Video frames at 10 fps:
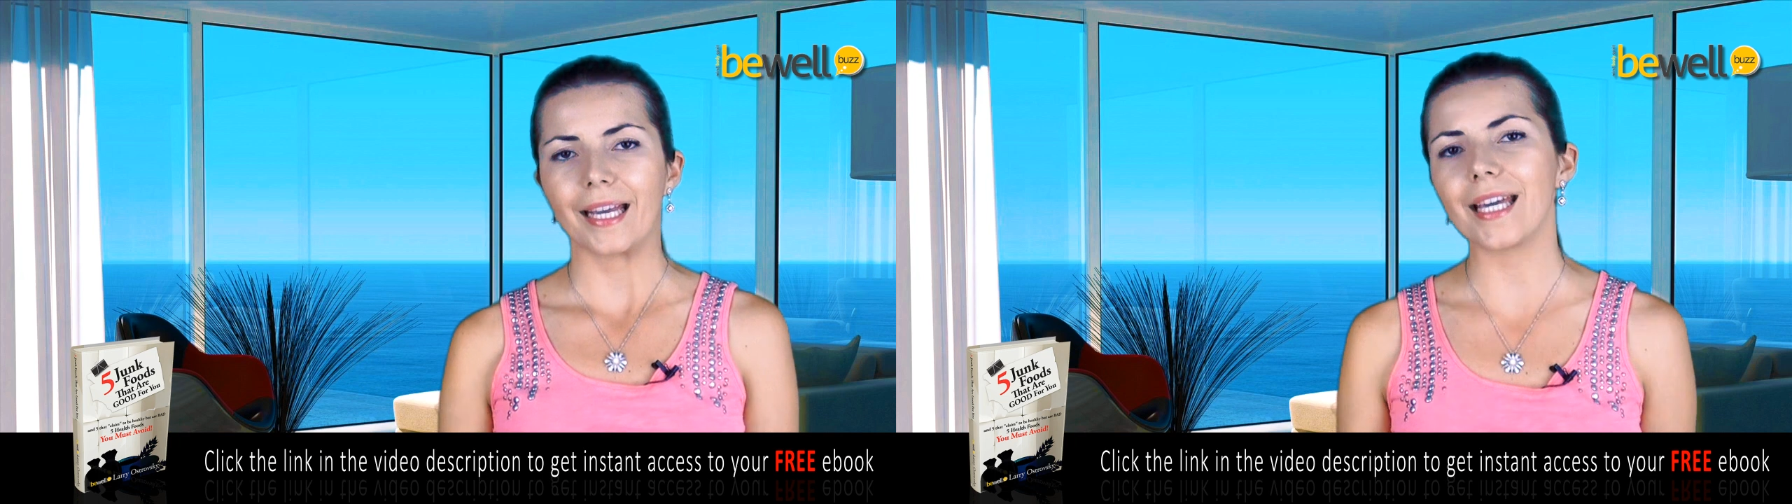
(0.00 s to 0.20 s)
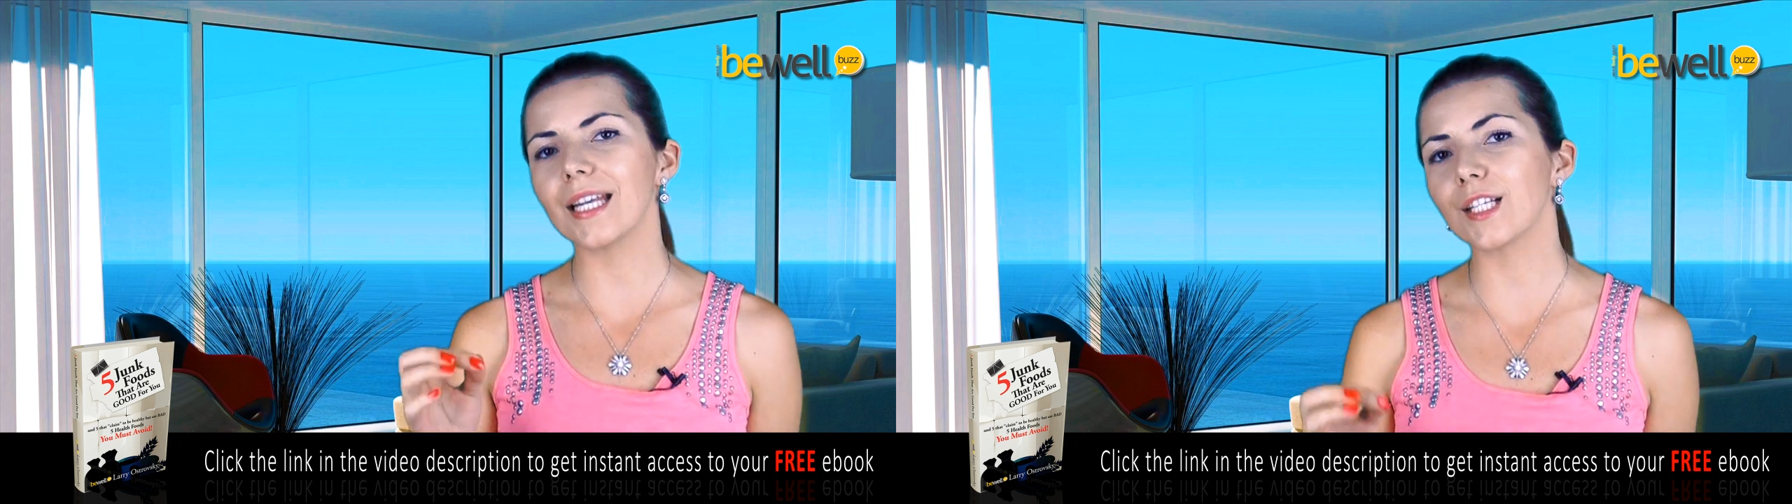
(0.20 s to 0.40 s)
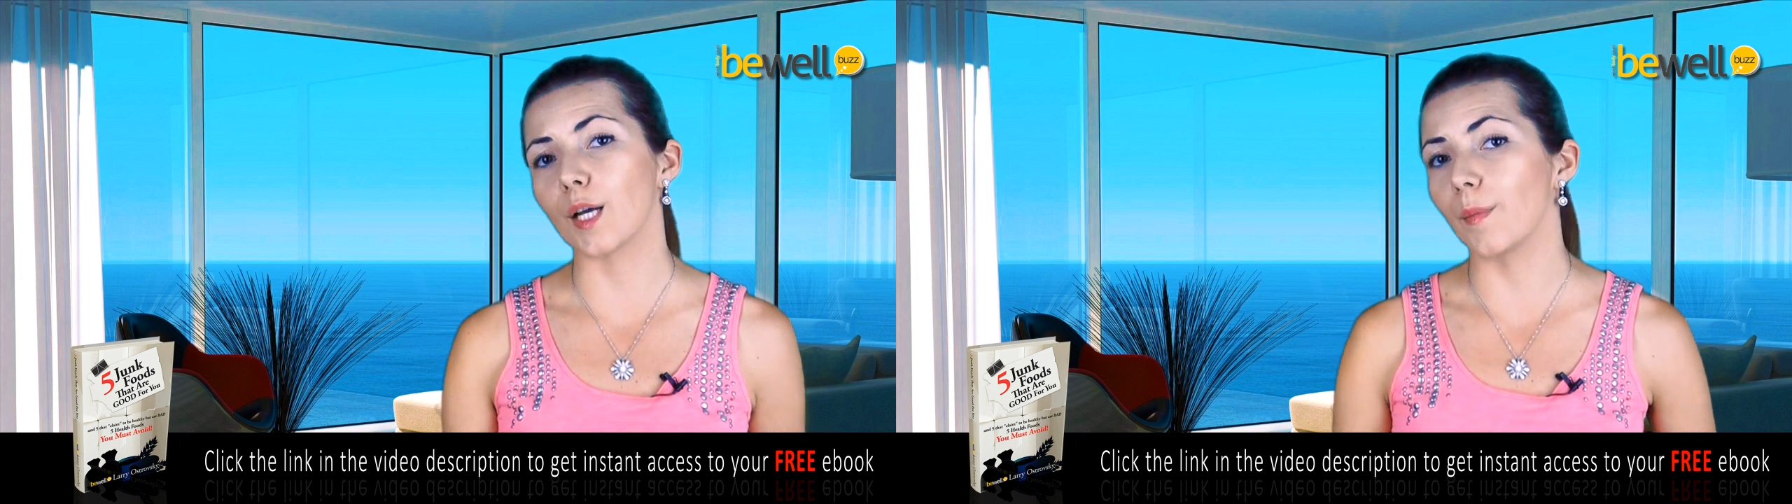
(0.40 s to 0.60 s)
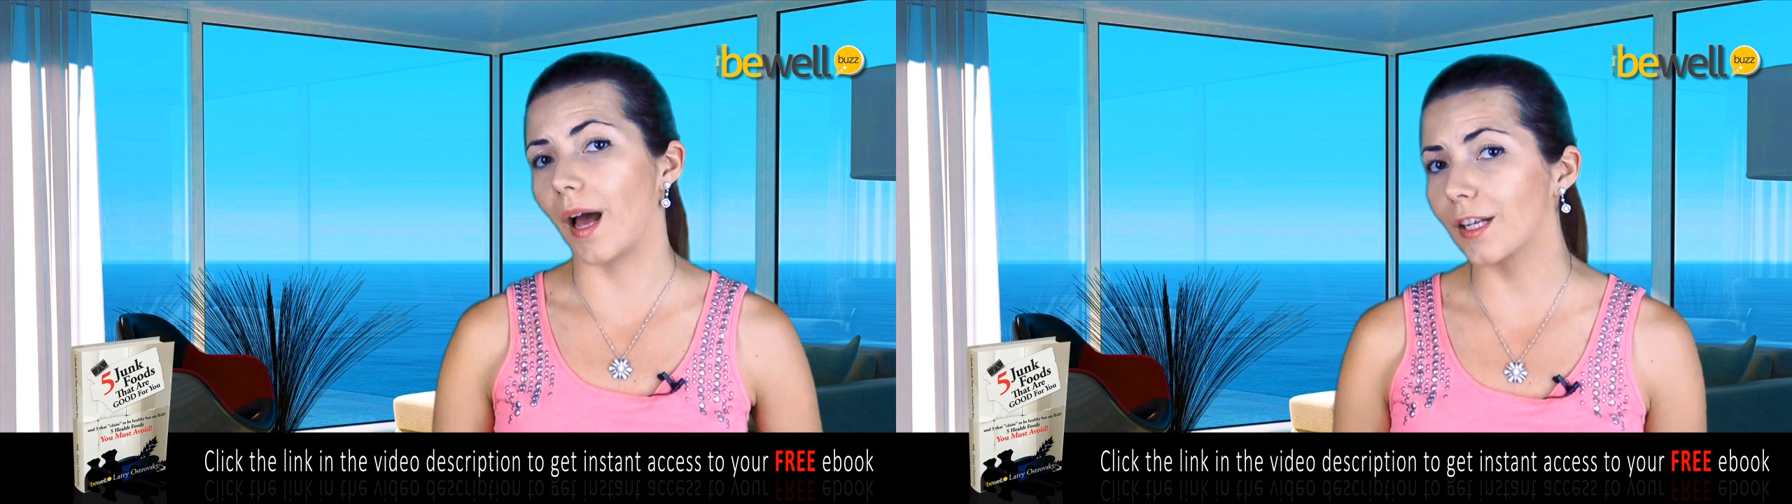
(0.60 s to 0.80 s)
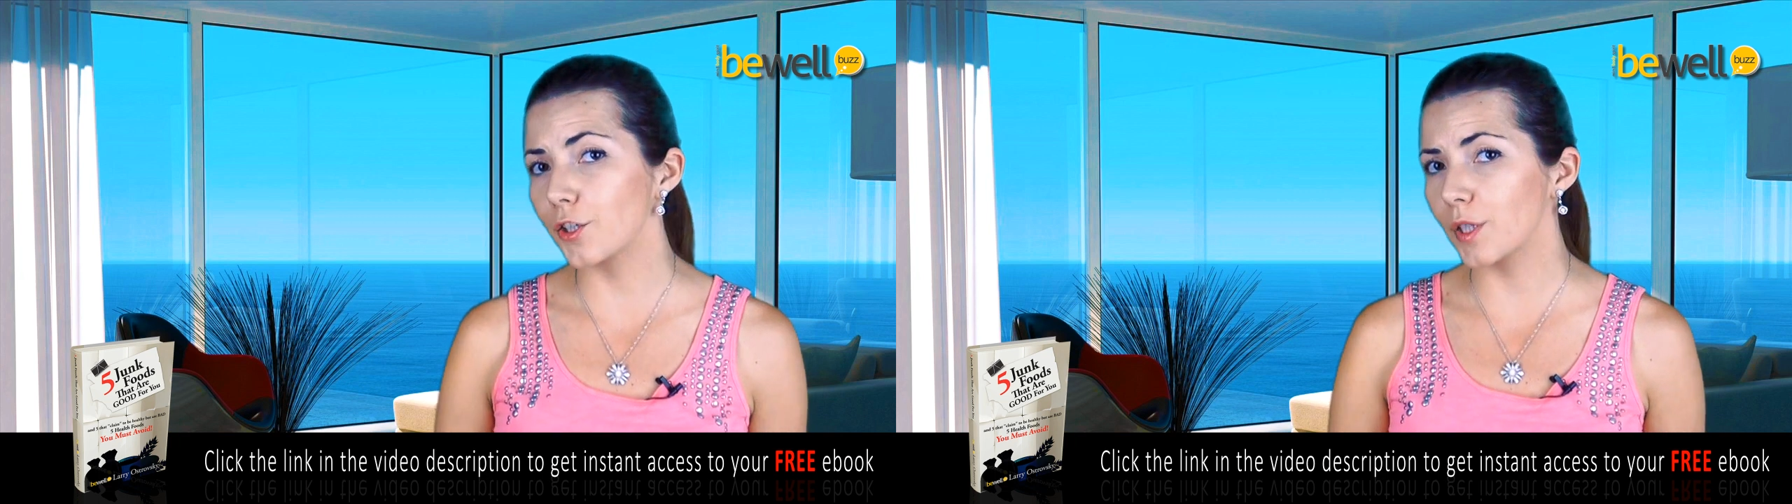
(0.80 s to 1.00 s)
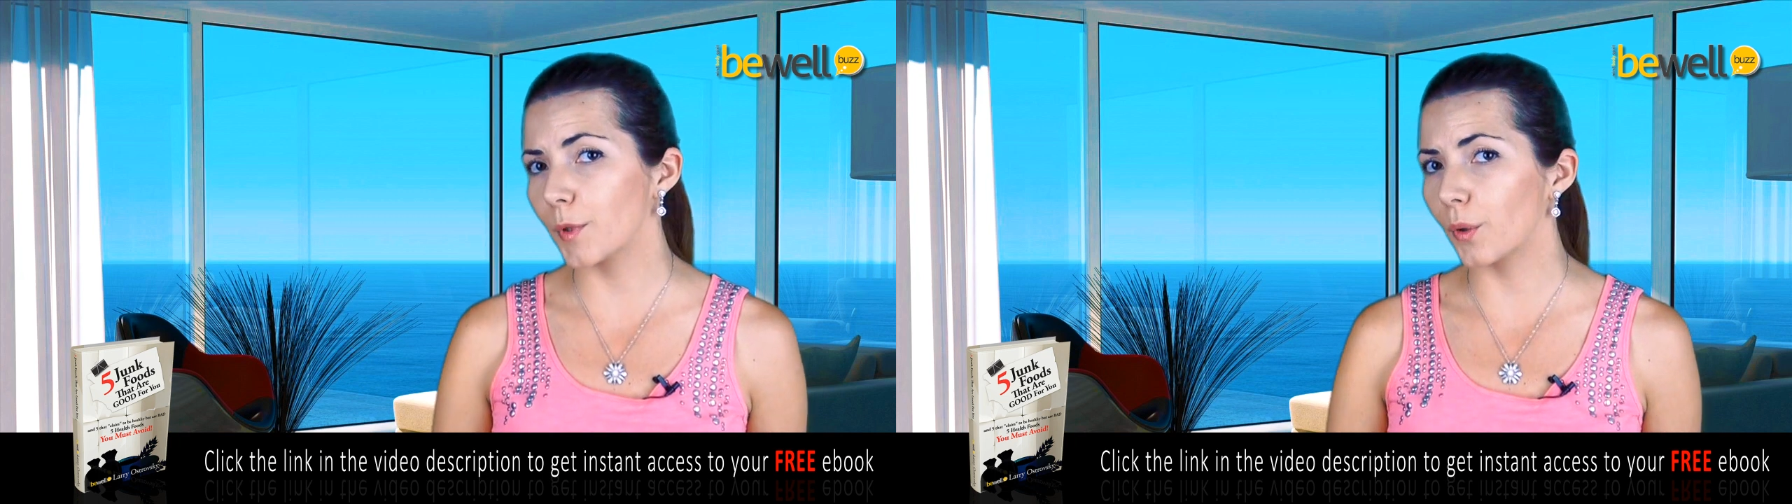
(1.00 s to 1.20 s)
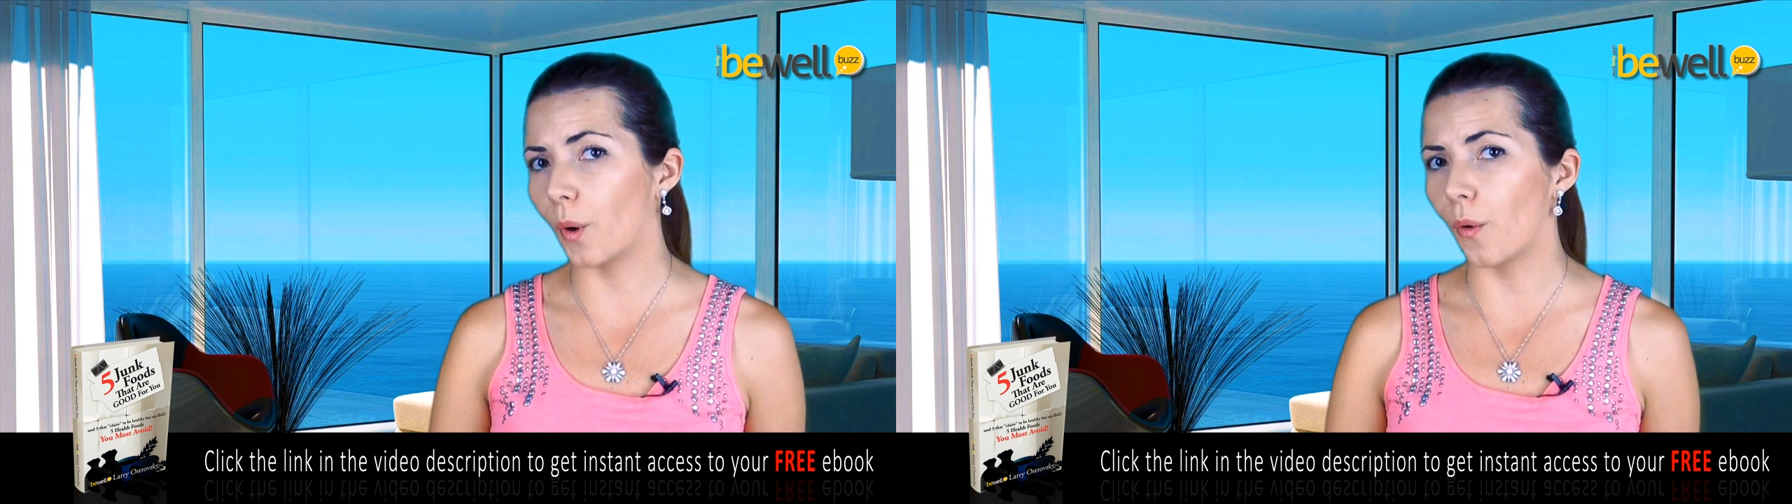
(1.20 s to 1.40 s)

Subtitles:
Eating some non-GMO